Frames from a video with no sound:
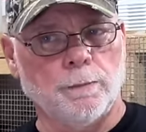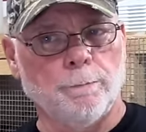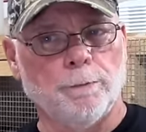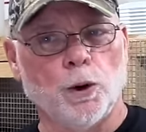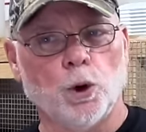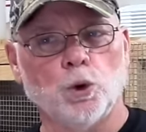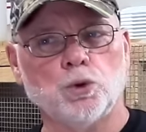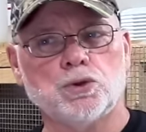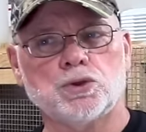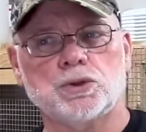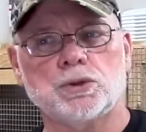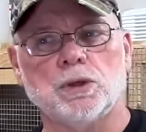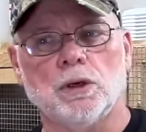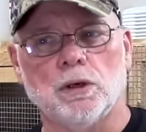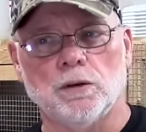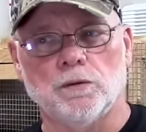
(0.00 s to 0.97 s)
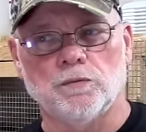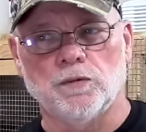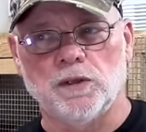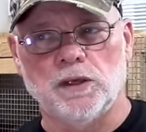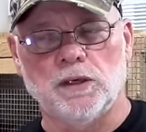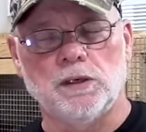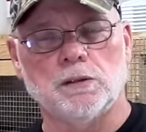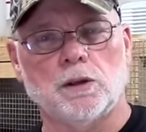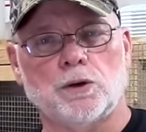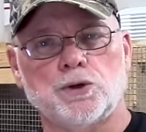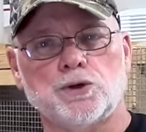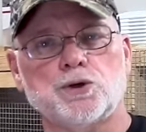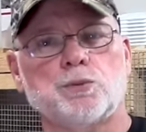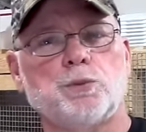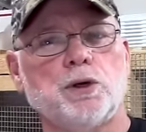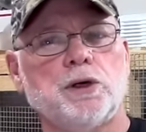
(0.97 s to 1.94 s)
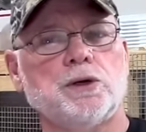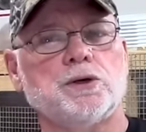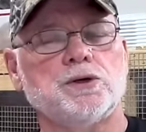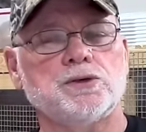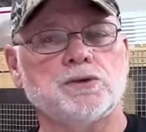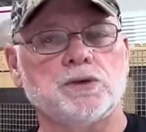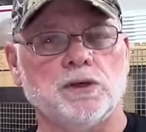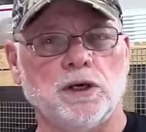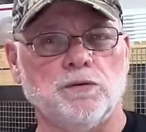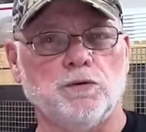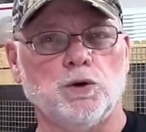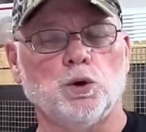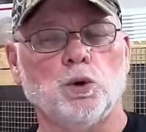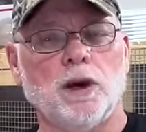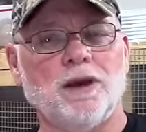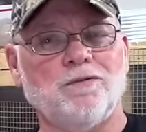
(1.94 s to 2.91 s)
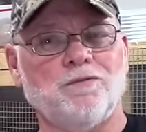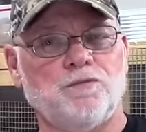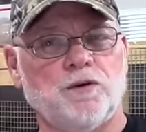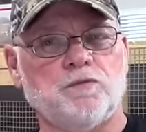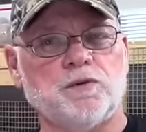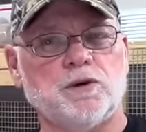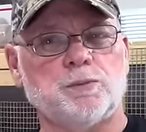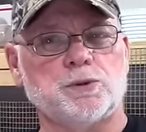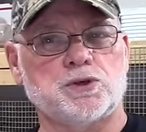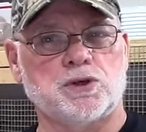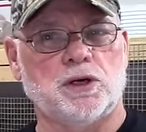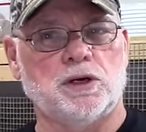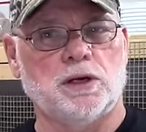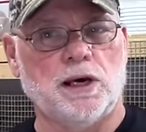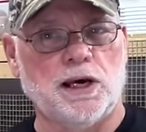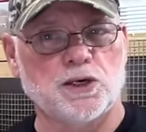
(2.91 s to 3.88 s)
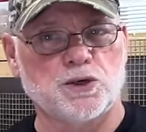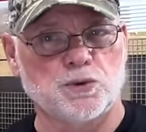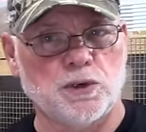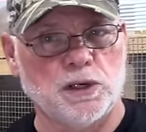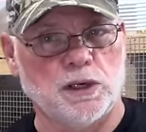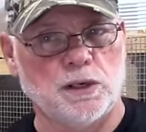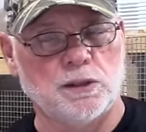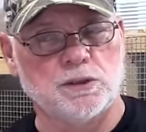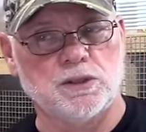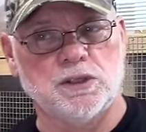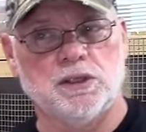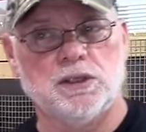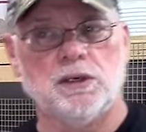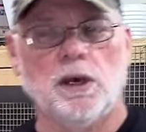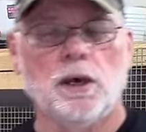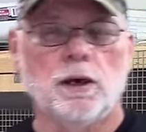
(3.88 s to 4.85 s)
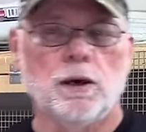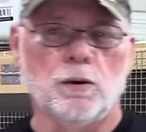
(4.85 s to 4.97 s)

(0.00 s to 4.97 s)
most of the larger breeders give you a fifty percent hatch rate guarantee,